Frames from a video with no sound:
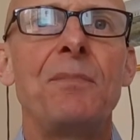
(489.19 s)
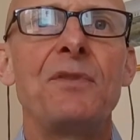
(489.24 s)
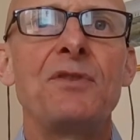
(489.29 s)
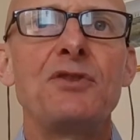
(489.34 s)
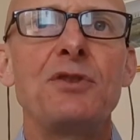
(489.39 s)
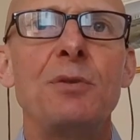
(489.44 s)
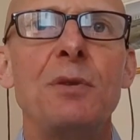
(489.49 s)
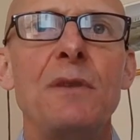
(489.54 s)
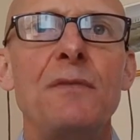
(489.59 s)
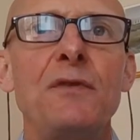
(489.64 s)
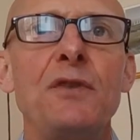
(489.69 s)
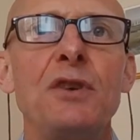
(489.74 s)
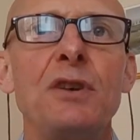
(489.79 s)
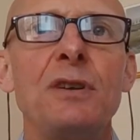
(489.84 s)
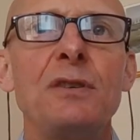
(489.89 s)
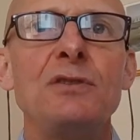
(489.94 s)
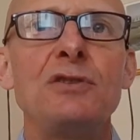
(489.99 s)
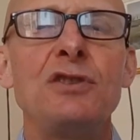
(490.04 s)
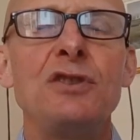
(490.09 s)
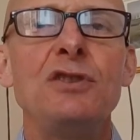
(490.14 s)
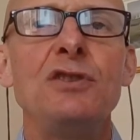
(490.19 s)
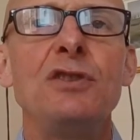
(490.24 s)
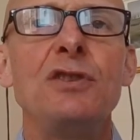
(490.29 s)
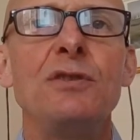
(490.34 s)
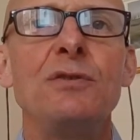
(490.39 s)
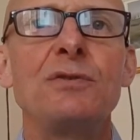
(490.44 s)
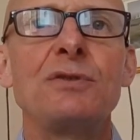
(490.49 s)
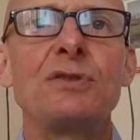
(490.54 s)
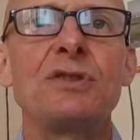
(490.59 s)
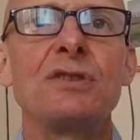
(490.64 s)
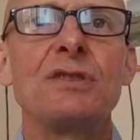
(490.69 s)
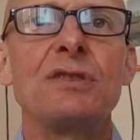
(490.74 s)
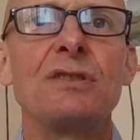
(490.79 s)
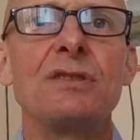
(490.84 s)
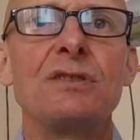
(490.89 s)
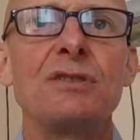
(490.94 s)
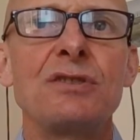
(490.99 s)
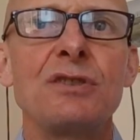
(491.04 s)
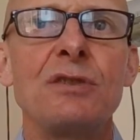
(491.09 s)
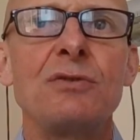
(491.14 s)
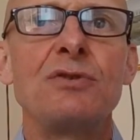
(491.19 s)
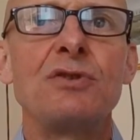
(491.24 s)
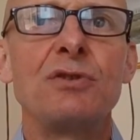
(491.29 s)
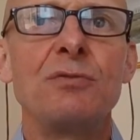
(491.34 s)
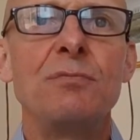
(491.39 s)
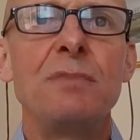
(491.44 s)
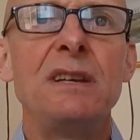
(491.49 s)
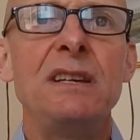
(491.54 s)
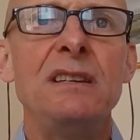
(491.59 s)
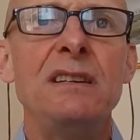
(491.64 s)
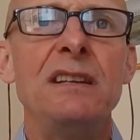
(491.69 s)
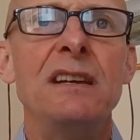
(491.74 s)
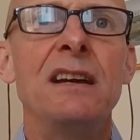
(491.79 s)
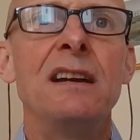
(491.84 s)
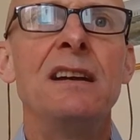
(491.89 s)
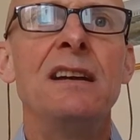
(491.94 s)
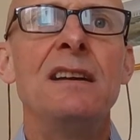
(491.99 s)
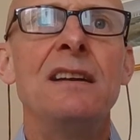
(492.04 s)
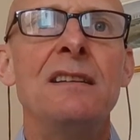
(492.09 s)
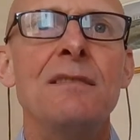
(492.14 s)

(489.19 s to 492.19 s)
So if you're going to use social media,